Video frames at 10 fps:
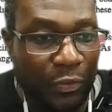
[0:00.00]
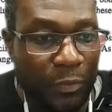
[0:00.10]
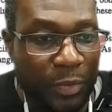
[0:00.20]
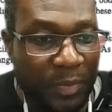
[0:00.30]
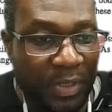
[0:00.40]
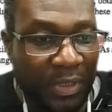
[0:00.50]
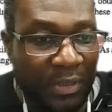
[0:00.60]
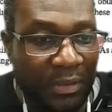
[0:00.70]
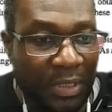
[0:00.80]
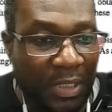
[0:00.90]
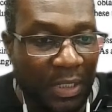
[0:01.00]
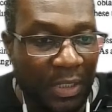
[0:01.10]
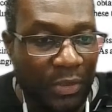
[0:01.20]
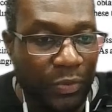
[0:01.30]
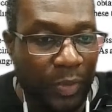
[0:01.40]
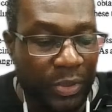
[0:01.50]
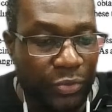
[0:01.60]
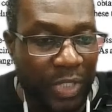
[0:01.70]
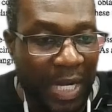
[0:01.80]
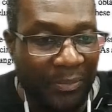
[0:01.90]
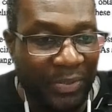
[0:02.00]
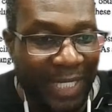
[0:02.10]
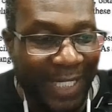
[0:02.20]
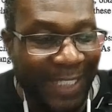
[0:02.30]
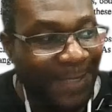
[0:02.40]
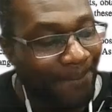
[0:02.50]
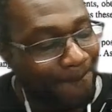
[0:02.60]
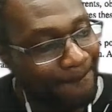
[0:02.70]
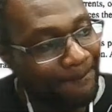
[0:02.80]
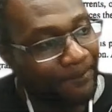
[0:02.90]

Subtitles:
the hoop speed to its drop in height?